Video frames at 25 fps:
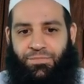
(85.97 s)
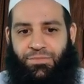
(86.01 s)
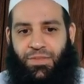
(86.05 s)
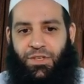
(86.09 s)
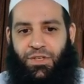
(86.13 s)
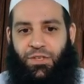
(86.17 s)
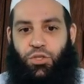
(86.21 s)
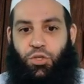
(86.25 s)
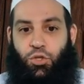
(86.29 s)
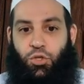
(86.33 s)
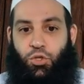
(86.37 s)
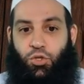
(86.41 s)

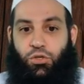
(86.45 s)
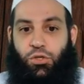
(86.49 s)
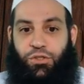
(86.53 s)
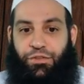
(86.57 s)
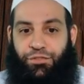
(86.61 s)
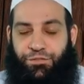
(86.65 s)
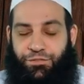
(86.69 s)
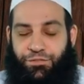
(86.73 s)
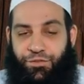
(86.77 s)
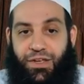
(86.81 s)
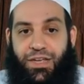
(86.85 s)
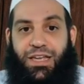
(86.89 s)
You should
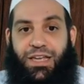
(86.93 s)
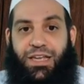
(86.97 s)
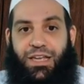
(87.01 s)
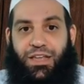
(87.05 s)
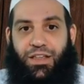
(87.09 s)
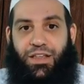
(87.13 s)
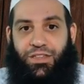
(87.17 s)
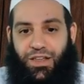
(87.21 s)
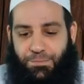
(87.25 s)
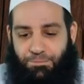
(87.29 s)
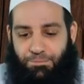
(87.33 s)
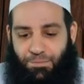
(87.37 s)
fear
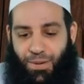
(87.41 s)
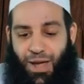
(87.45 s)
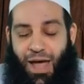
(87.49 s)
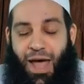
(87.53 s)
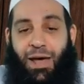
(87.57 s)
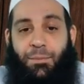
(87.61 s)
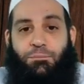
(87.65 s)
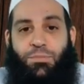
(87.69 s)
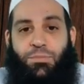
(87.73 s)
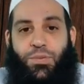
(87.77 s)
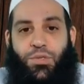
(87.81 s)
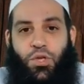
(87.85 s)
that
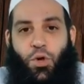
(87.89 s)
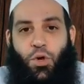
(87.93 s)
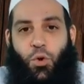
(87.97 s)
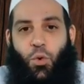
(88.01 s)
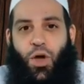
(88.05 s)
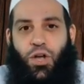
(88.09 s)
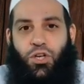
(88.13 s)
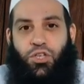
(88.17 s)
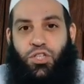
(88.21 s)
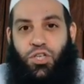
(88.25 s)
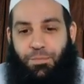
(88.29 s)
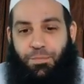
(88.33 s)
perhaps your
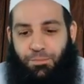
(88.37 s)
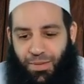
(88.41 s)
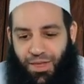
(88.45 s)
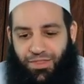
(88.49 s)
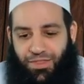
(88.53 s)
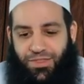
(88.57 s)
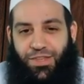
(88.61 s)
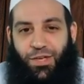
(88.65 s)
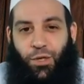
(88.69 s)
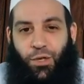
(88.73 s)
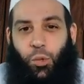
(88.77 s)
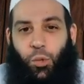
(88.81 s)
worship and
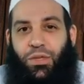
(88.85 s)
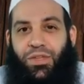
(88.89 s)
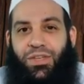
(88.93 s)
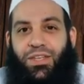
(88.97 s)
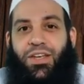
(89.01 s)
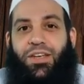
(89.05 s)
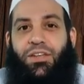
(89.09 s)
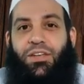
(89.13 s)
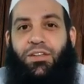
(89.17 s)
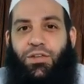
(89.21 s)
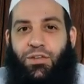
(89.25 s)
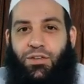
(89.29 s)
the good
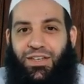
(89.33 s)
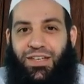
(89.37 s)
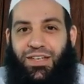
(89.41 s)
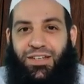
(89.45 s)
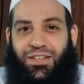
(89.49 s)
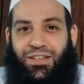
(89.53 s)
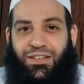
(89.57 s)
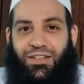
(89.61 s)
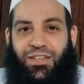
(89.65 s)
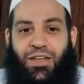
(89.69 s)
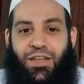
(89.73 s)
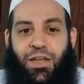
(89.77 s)
deed you
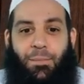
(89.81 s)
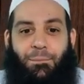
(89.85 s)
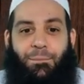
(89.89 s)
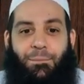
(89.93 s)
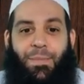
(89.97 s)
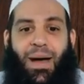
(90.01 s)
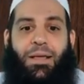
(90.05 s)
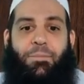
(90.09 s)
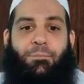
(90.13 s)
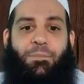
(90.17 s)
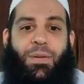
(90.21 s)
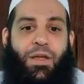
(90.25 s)
did
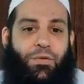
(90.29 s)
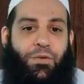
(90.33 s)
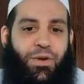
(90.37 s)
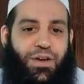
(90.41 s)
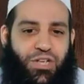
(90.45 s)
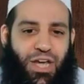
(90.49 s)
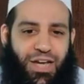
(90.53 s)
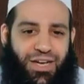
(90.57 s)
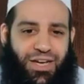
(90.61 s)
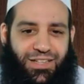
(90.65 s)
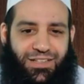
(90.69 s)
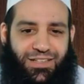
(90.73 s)
might be
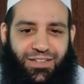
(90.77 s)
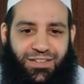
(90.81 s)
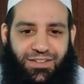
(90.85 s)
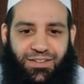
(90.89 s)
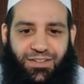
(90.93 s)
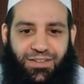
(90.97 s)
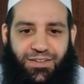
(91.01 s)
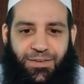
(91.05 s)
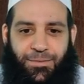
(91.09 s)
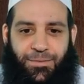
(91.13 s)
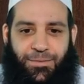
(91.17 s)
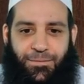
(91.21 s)
rejected.
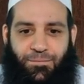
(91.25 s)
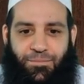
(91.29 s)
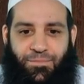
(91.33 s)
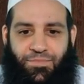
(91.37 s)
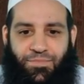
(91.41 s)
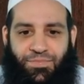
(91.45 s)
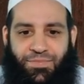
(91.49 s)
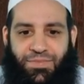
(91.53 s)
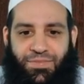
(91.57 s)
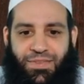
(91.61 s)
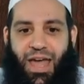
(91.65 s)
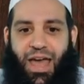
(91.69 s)

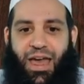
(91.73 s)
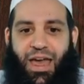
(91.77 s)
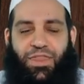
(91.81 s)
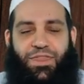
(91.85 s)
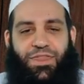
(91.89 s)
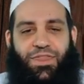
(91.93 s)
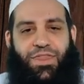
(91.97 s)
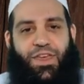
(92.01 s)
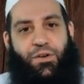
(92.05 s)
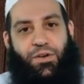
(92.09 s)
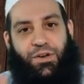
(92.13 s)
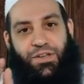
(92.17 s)
And
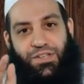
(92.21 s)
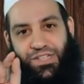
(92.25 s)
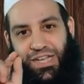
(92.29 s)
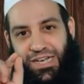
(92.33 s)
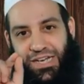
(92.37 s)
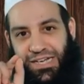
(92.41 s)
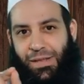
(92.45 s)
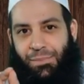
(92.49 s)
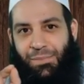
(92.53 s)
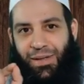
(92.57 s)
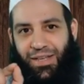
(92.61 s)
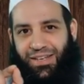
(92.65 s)
there is a
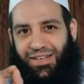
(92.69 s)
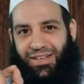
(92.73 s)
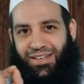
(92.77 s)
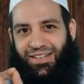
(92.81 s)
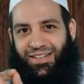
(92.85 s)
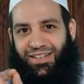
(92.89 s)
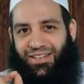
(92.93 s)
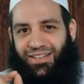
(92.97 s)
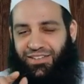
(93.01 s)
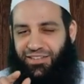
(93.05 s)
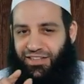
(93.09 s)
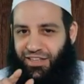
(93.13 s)
limit
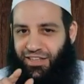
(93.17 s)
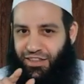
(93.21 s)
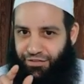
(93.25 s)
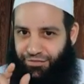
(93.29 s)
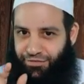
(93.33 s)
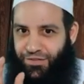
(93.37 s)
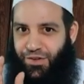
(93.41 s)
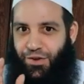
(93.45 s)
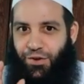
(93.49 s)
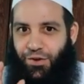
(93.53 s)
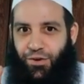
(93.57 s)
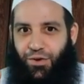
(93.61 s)
to the
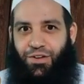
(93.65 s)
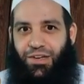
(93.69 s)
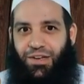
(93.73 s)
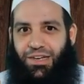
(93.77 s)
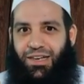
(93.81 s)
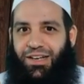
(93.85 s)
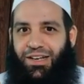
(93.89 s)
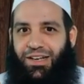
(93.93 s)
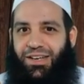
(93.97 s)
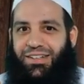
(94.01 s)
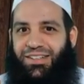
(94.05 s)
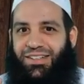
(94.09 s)
fear of
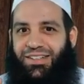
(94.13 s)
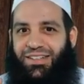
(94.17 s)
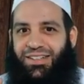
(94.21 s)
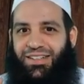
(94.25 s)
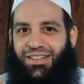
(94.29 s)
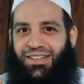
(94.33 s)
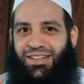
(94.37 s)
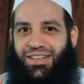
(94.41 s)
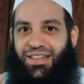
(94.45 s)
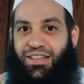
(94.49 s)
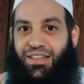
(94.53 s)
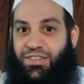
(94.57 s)
Allah.
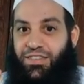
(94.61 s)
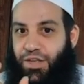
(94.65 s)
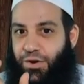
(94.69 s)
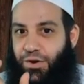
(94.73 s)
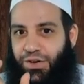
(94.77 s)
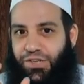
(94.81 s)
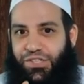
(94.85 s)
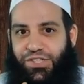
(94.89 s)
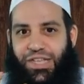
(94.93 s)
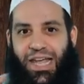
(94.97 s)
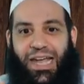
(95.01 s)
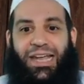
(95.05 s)
There
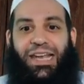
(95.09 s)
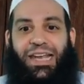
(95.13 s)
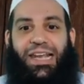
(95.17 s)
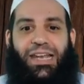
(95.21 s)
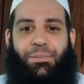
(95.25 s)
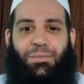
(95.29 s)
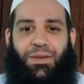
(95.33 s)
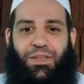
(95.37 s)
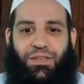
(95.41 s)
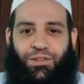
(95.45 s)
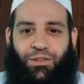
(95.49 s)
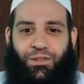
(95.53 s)
is a
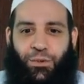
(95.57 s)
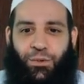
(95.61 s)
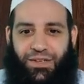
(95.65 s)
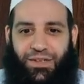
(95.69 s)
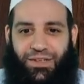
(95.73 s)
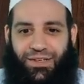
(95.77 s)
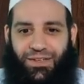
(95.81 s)
limit to it.